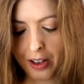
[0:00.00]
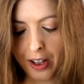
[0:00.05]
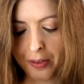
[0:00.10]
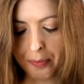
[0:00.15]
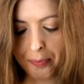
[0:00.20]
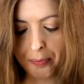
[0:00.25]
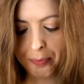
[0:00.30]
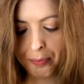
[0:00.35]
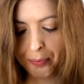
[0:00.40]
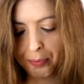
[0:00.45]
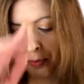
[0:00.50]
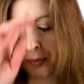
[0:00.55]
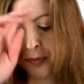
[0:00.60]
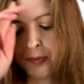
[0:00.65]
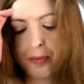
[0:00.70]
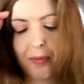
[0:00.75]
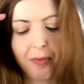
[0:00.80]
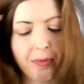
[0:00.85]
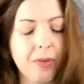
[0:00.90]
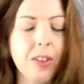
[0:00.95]
then,
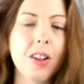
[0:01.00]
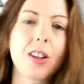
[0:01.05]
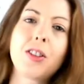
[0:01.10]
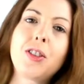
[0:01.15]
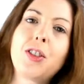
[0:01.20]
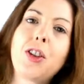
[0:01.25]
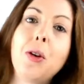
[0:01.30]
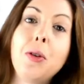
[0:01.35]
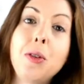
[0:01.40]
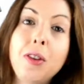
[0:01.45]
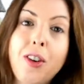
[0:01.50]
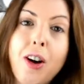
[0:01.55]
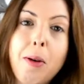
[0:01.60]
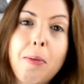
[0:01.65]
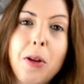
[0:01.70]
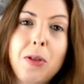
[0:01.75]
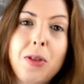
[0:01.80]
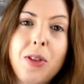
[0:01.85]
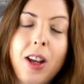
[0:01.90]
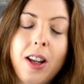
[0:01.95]
go and grab
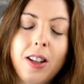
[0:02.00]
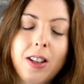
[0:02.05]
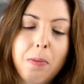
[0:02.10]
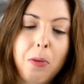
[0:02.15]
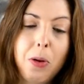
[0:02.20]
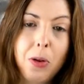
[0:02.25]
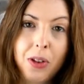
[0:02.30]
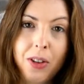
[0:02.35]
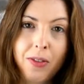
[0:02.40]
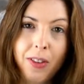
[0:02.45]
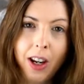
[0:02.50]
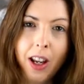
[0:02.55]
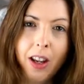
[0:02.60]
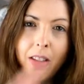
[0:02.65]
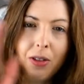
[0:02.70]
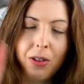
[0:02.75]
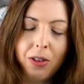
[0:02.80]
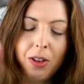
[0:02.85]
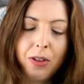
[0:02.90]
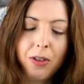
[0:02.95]
those things, pause the
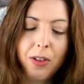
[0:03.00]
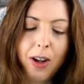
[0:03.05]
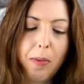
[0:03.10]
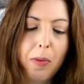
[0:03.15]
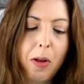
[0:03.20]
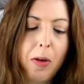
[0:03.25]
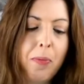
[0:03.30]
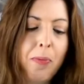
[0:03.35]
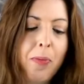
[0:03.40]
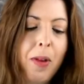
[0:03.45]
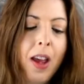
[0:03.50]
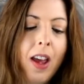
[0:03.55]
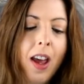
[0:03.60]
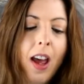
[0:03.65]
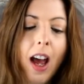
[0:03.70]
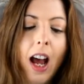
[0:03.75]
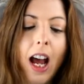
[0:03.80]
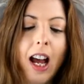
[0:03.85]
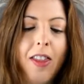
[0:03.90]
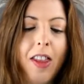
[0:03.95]
video, go and grab them,
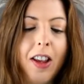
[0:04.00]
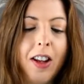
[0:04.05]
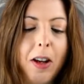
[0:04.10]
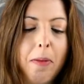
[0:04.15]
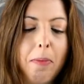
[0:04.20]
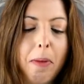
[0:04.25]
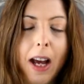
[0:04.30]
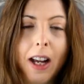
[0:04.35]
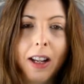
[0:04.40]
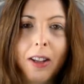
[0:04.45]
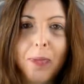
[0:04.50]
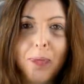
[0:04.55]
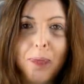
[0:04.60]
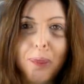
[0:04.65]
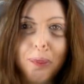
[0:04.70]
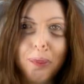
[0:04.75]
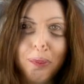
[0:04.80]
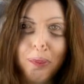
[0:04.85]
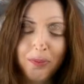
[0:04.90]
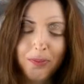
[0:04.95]
and then come back.
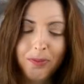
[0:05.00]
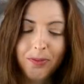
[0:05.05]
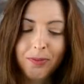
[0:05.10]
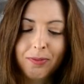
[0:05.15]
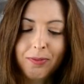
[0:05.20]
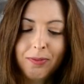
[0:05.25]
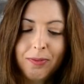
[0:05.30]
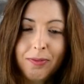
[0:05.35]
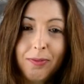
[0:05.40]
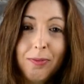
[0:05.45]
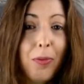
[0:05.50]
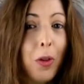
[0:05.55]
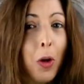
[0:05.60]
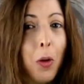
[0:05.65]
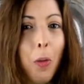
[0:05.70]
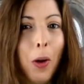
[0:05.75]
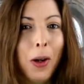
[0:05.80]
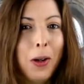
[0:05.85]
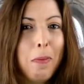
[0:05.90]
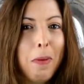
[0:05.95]

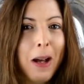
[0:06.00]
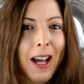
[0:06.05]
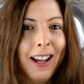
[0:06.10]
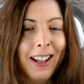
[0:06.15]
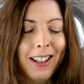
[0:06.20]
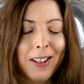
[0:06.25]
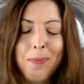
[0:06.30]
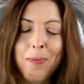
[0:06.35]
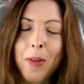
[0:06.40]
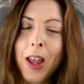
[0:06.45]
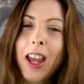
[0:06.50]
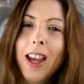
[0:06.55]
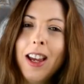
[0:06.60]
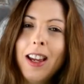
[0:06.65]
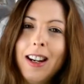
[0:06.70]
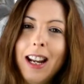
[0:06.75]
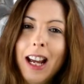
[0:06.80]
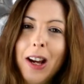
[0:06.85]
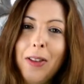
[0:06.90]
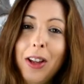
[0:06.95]
Welcome back!
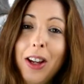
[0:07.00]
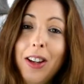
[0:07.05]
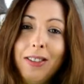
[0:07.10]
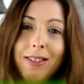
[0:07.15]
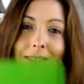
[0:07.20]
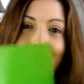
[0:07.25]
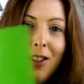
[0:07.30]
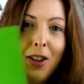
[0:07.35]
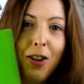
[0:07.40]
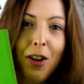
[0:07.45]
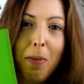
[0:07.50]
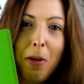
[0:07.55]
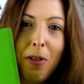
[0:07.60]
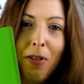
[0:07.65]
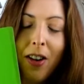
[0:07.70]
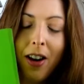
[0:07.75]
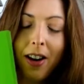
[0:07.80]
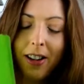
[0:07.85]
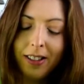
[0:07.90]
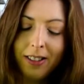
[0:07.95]
Now then, you grab your
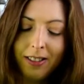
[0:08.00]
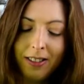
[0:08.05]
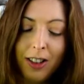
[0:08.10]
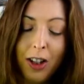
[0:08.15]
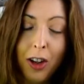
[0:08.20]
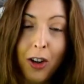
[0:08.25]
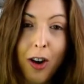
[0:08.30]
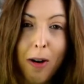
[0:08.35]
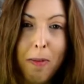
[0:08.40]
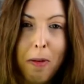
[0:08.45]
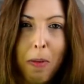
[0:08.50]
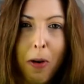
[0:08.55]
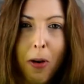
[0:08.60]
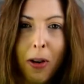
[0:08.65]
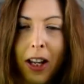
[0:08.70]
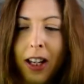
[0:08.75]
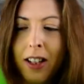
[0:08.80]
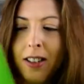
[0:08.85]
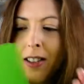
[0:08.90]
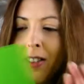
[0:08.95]
file, you grab your
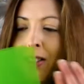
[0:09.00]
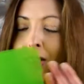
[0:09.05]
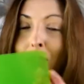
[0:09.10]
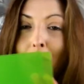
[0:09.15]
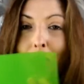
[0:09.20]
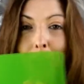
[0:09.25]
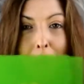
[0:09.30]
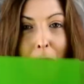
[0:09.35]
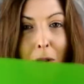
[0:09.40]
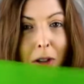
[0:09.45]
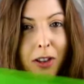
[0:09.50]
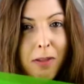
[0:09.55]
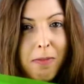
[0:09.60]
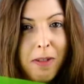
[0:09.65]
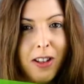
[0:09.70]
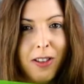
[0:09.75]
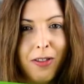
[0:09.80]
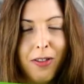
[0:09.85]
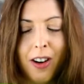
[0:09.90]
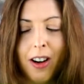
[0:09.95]
pockets, you put them in
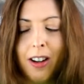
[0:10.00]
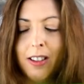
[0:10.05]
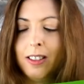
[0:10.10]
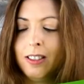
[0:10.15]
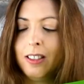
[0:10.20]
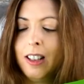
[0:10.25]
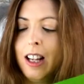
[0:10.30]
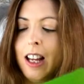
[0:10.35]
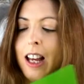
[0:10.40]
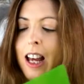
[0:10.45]
the file,